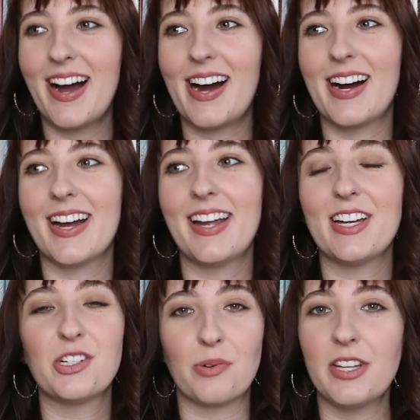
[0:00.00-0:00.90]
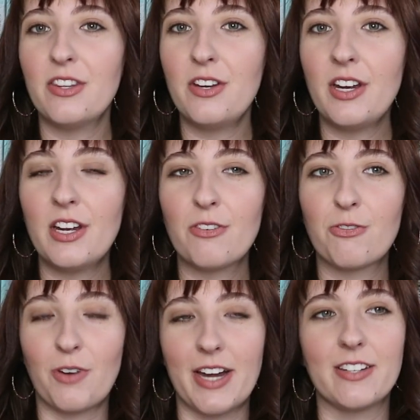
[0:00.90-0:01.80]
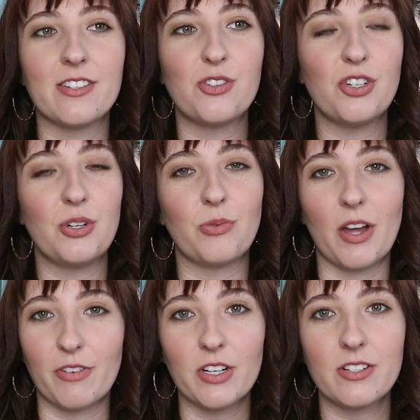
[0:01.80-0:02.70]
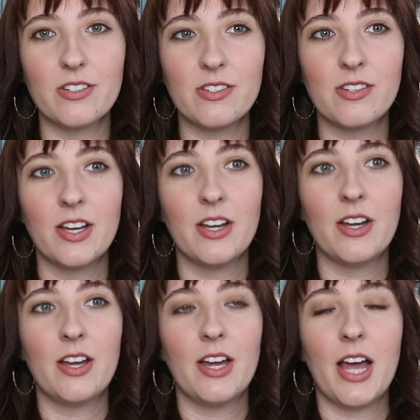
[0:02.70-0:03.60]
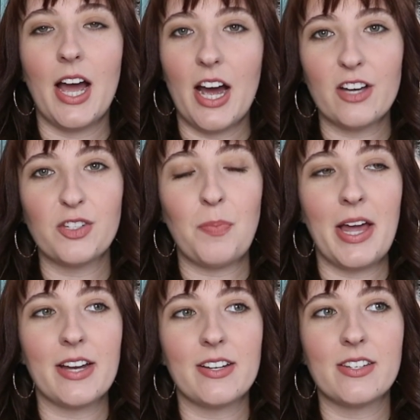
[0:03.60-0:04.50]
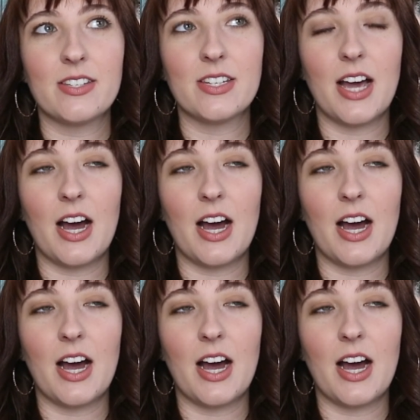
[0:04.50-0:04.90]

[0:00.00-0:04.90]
I enjoyed the friends to lovers aspects.